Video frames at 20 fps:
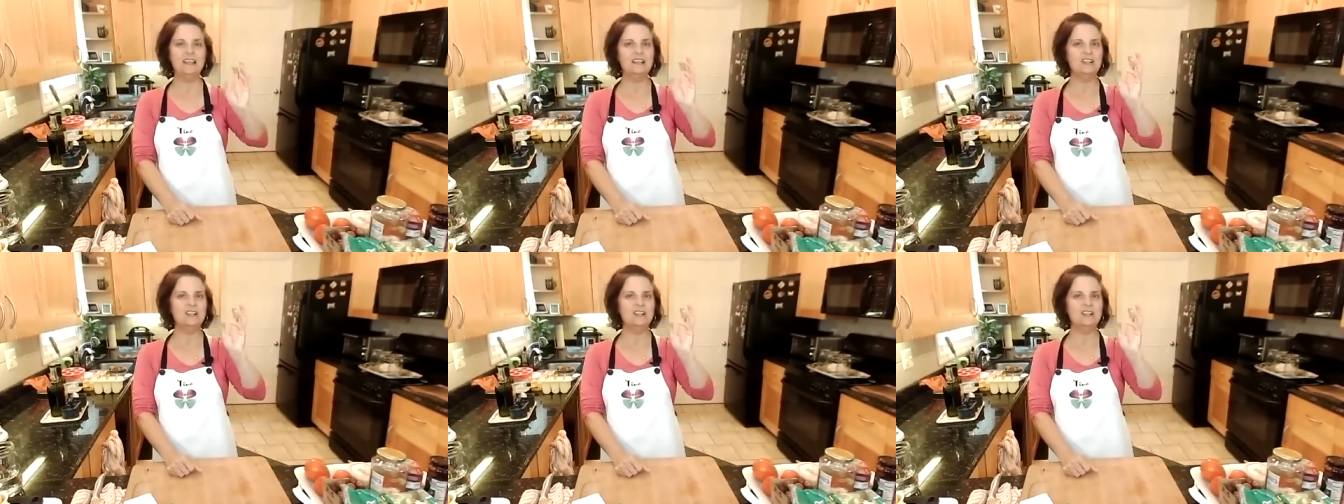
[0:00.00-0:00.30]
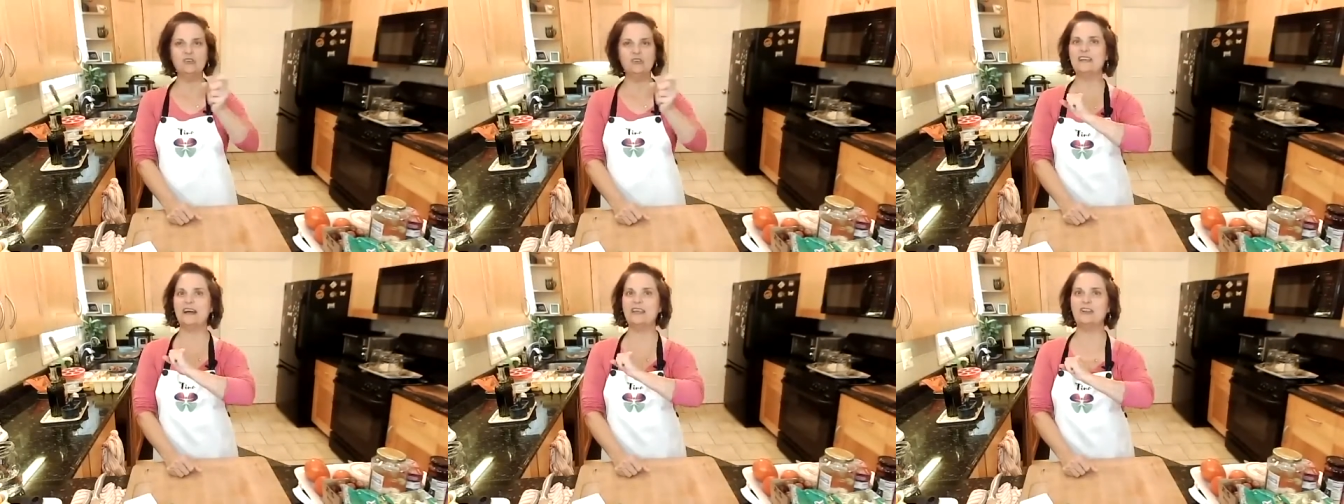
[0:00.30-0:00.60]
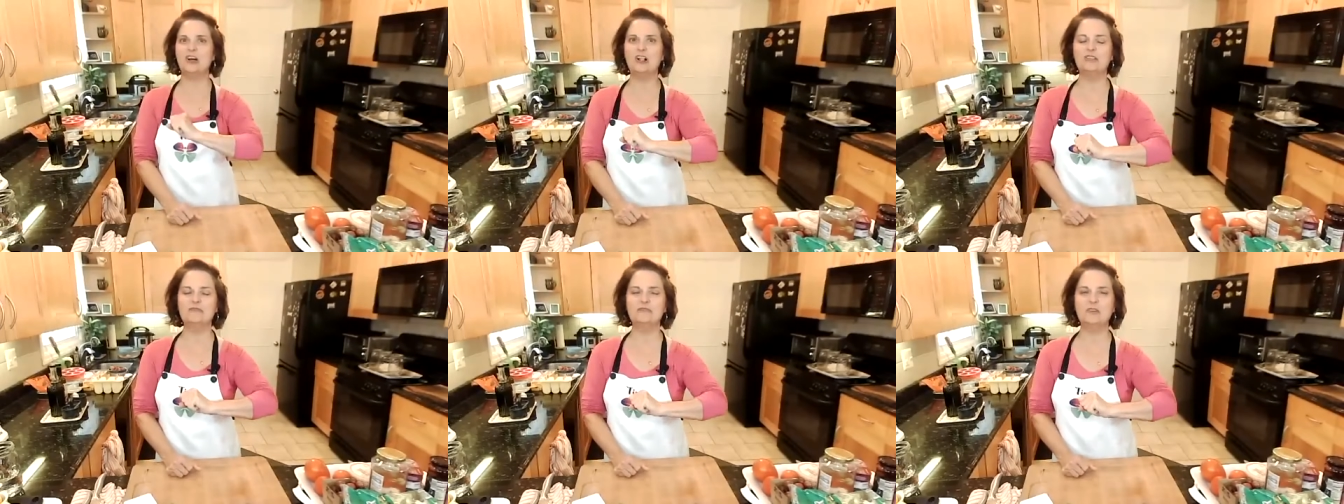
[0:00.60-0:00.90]
Close out
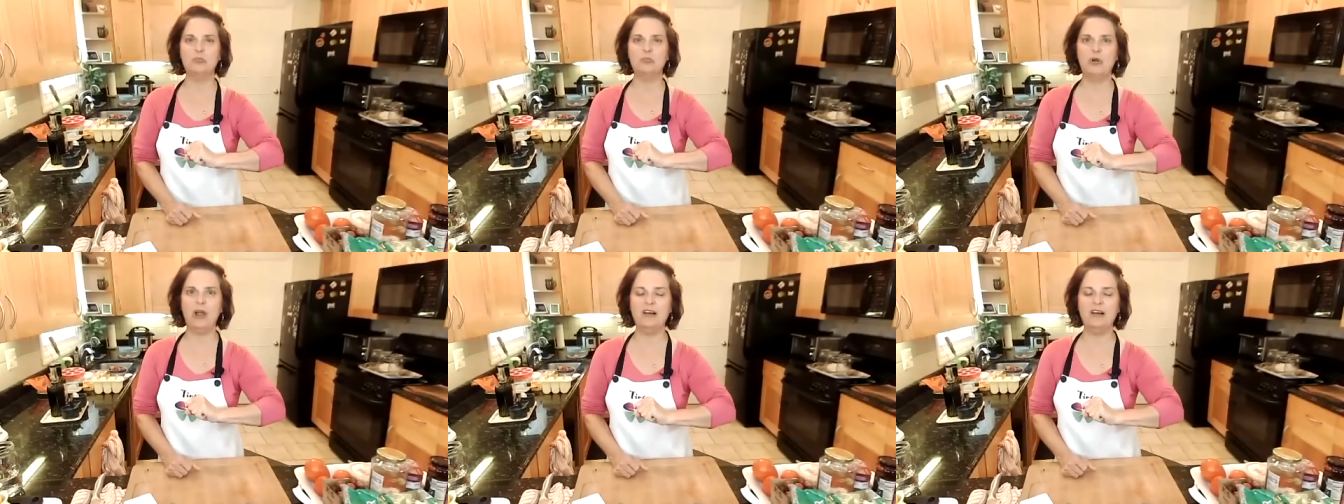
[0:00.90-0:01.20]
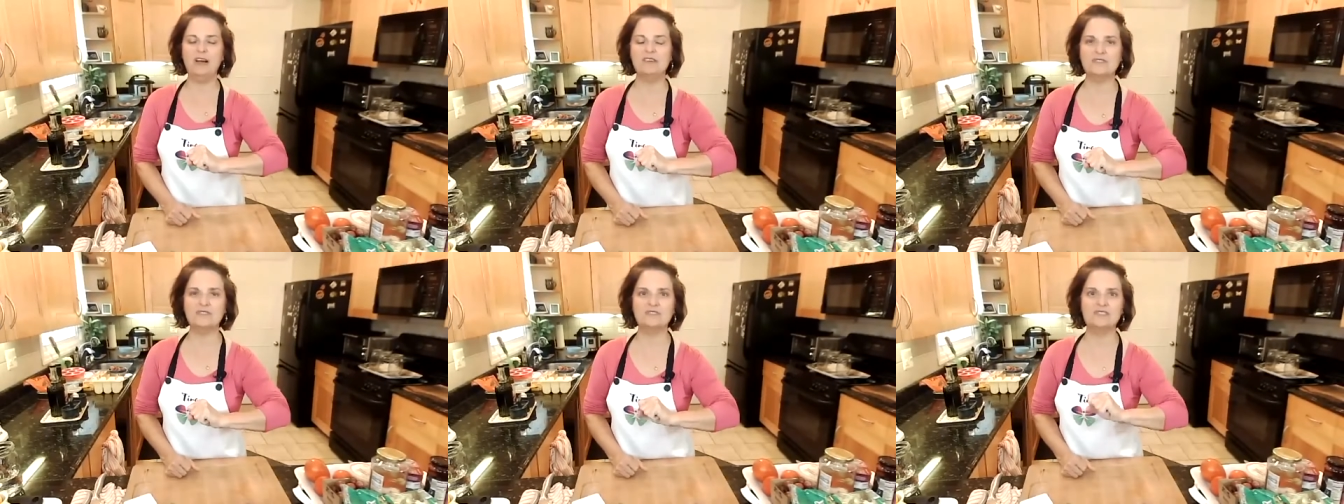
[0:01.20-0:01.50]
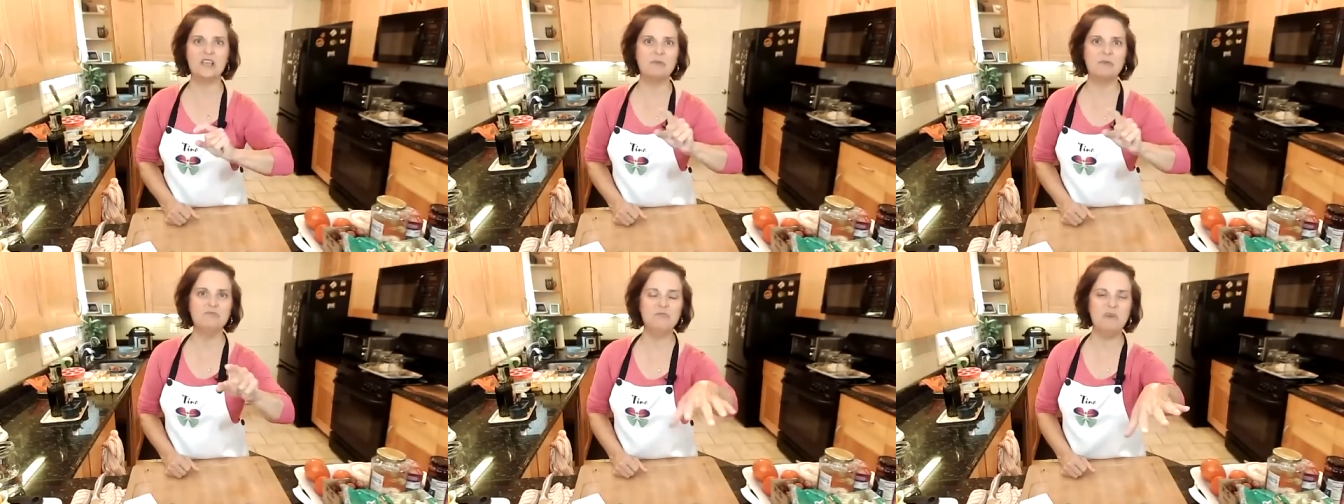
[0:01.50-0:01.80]
all of your browsers
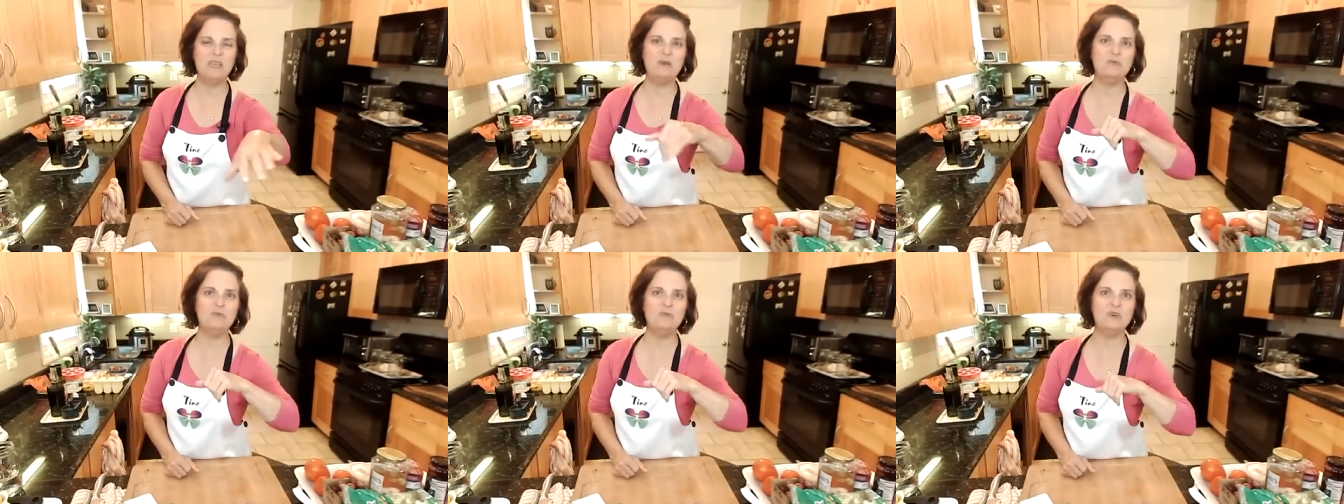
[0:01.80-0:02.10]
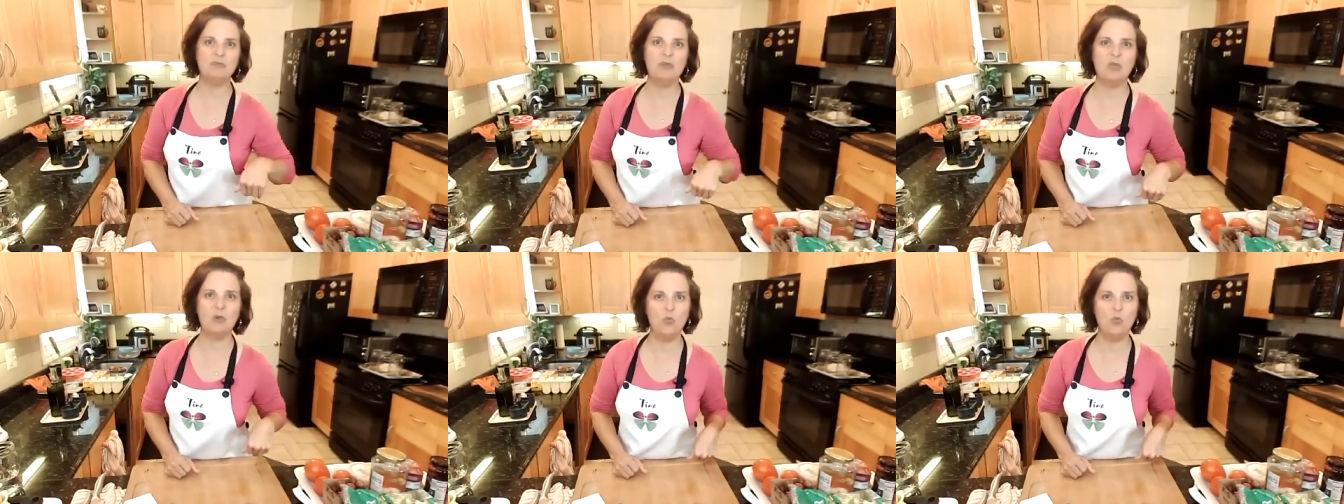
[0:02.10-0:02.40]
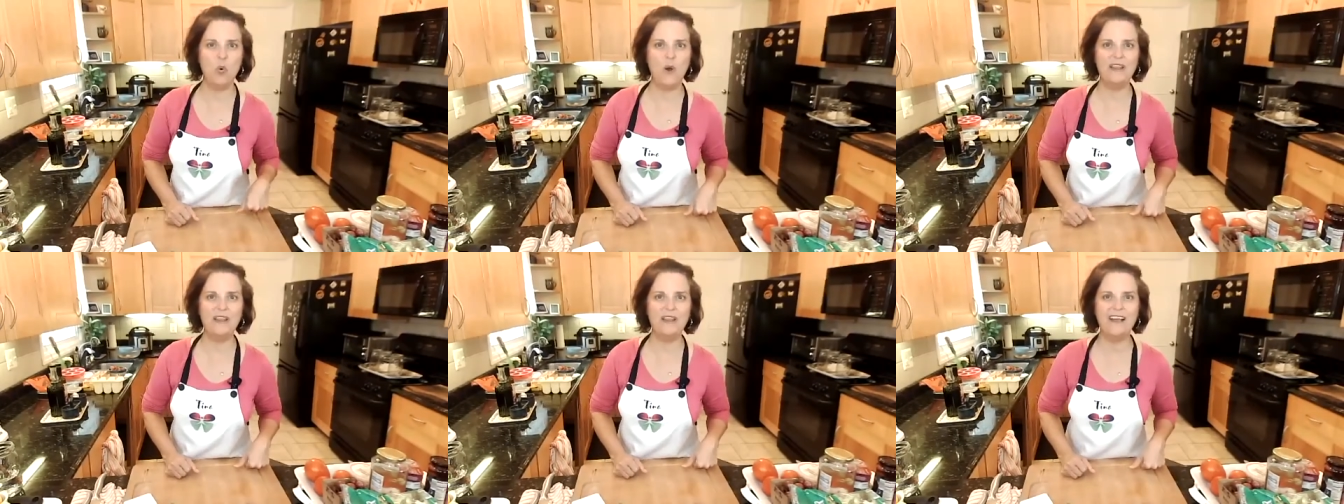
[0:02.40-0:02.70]
and be with me
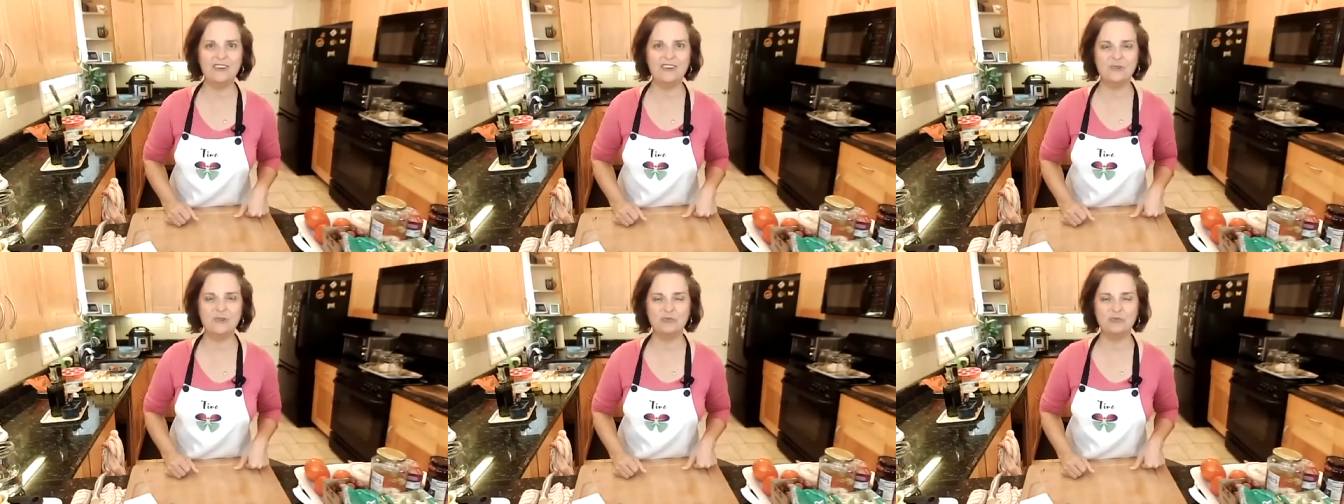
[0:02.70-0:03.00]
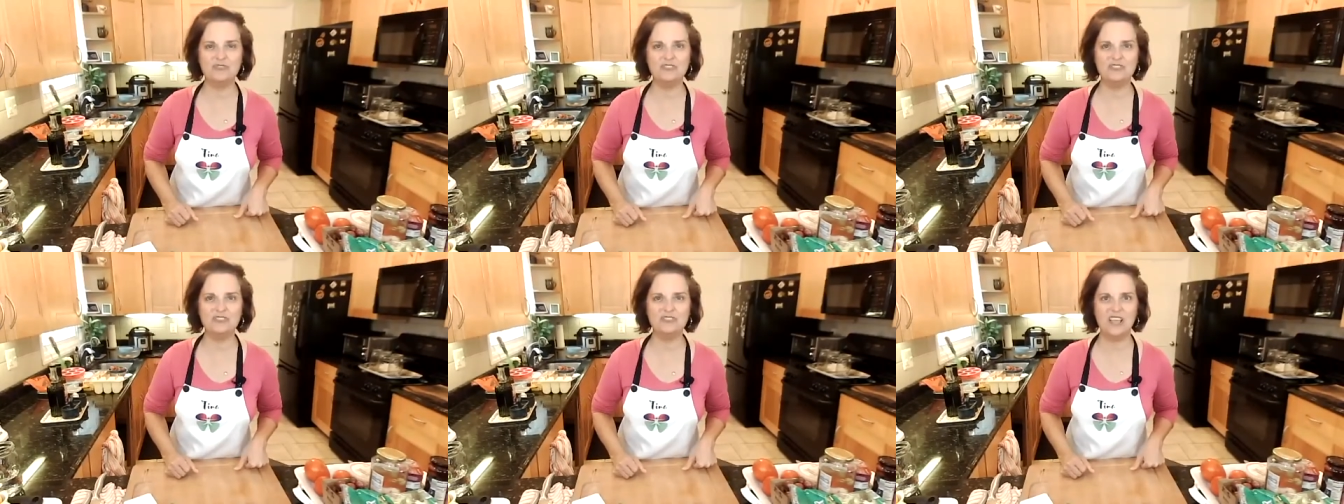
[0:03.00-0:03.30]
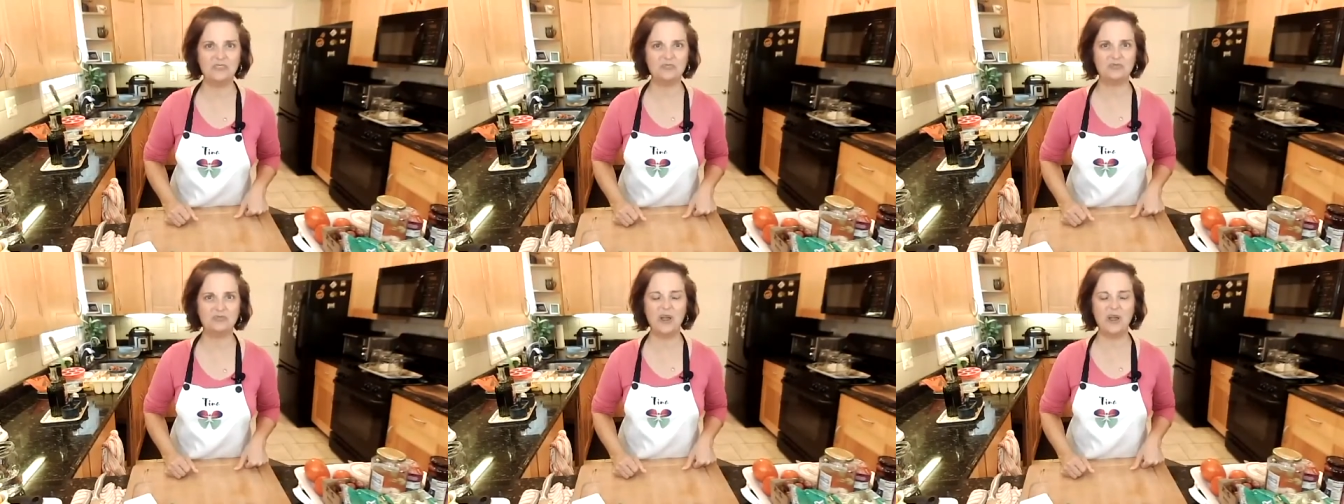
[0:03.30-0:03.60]

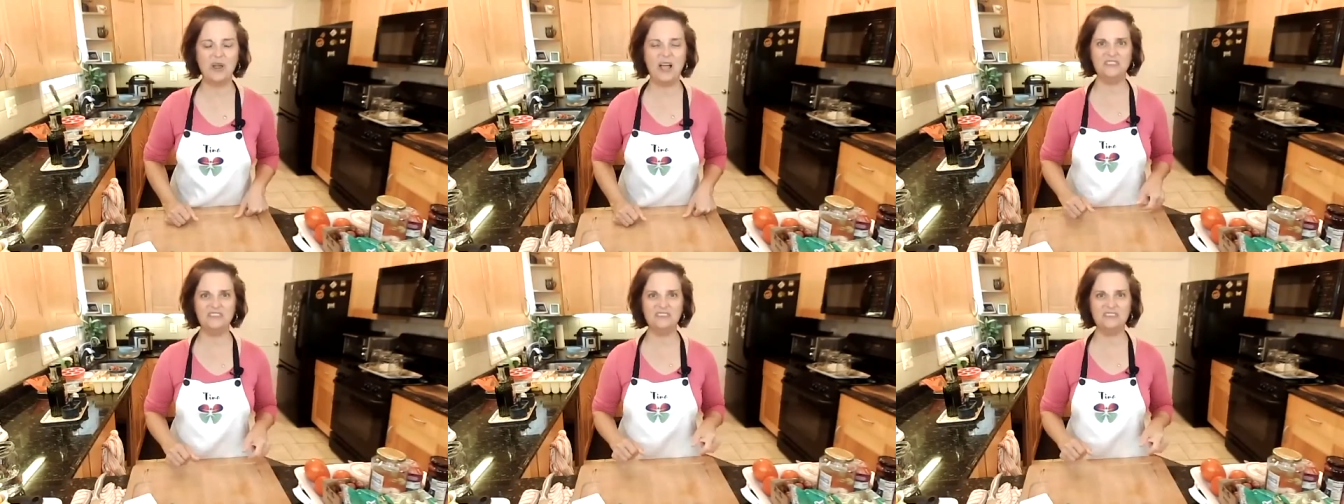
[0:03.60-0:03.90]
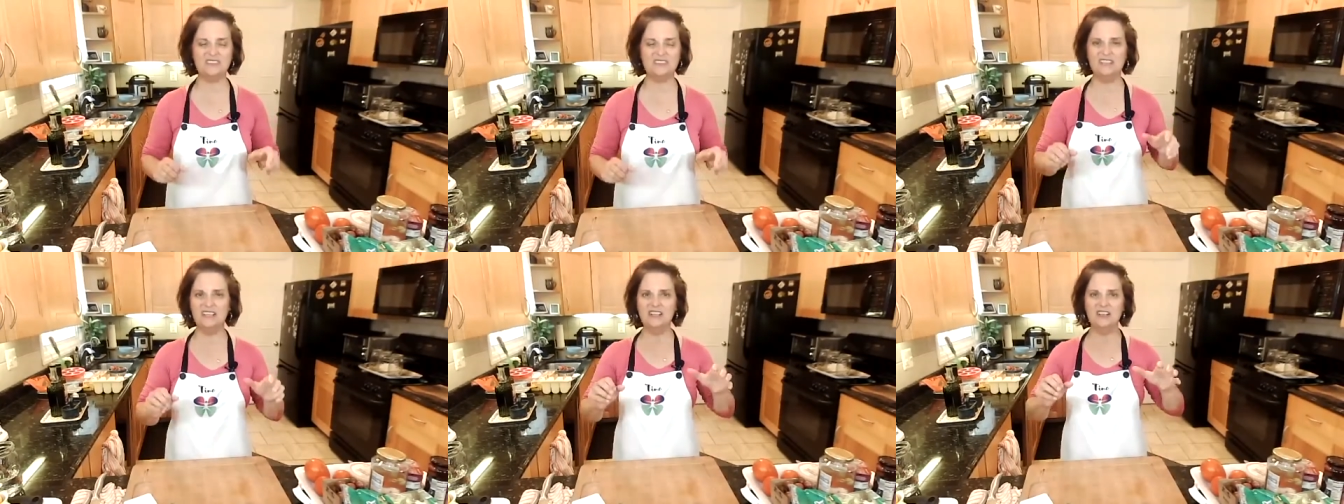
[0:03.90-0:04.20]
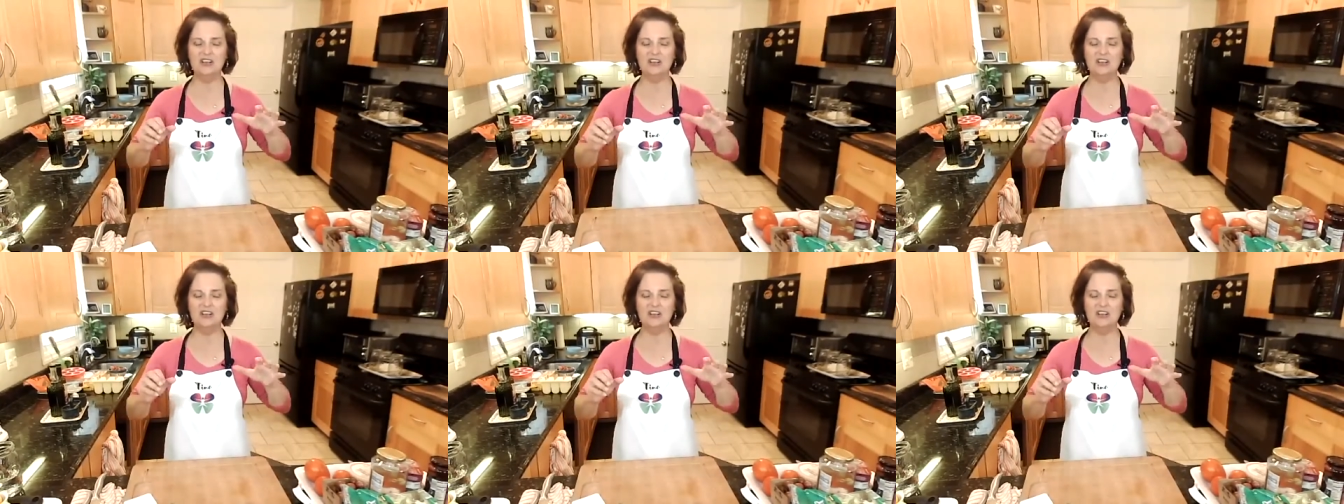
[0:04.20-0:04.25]
100% throughout this